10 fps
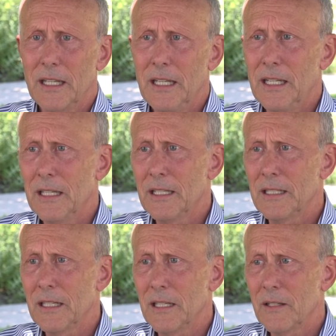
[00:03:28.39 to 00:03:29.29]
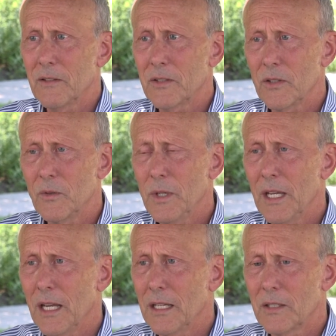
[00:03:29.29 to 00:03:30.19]
And so we
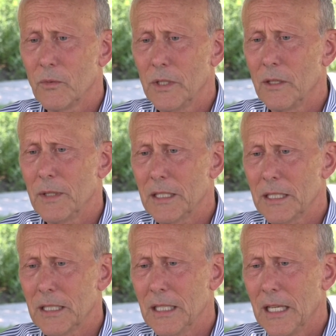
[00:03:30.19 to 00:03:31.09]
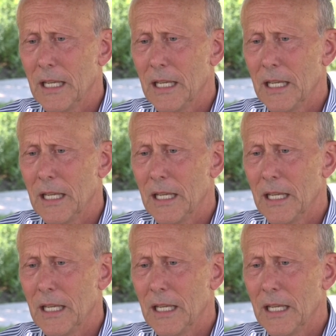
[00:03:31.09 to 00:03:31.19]
got into Wilmington